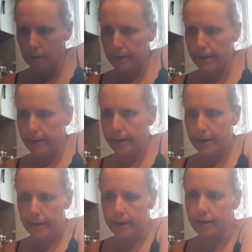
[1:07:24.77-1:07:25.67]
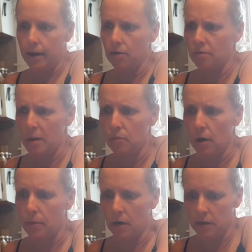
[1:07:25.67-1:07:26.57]
Yeah, I remember
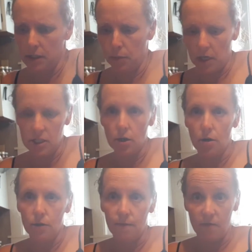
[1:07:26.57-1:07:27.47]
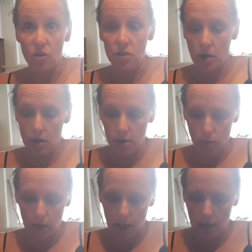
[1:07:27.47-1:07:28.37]
I bought this when I first started
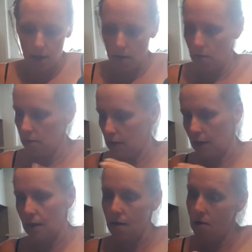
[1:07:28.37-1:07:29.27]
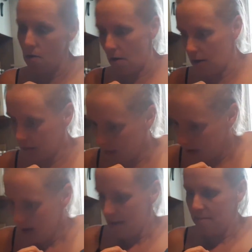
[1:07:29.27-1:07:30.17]
doing keto, thinking, oh, I'll
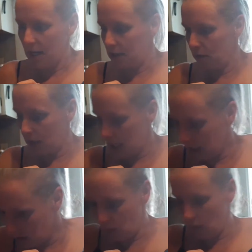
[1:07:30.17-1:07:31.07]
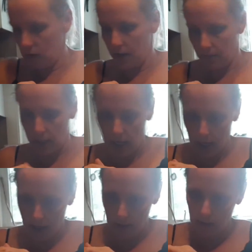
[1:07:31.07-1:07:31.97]
make zucchini noodles every
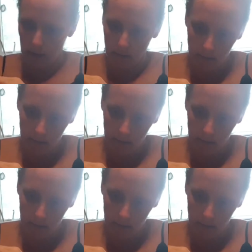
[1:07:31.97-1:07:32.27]
day, or